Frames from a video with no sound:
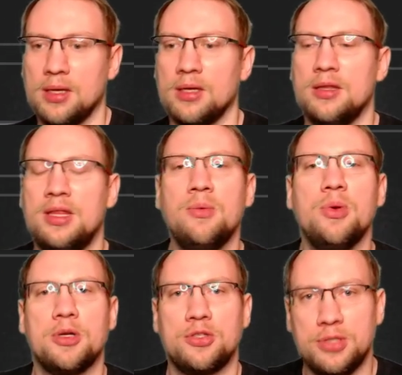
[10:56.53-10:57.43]
then we
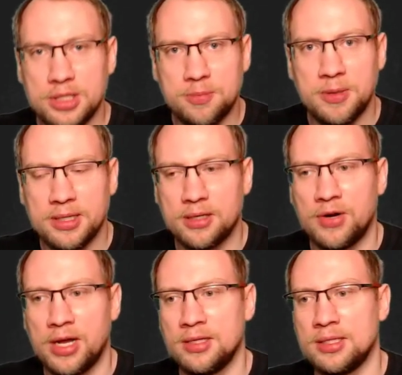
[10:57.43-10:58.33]
want to display
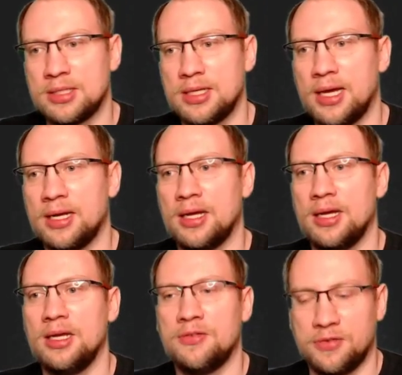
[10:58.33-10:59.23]
the slider.
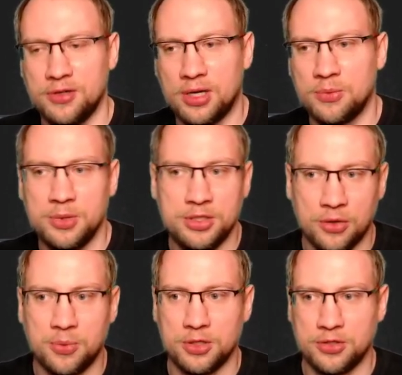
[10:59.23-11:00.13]
If not, we
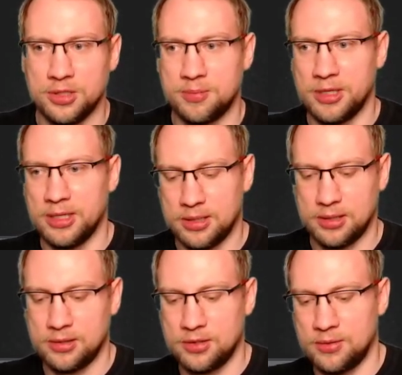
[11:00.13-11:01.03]
don't want to display it.
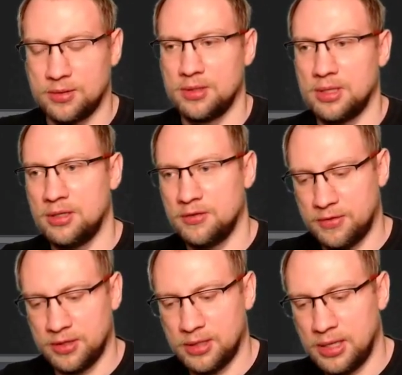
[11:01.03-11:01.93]
So if
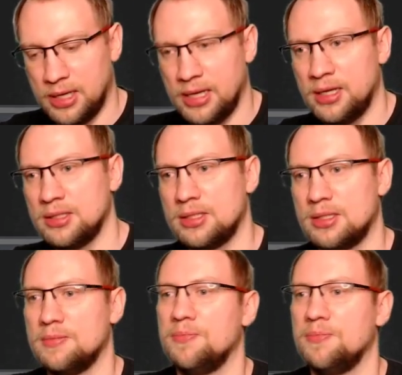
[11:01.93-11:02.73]
else,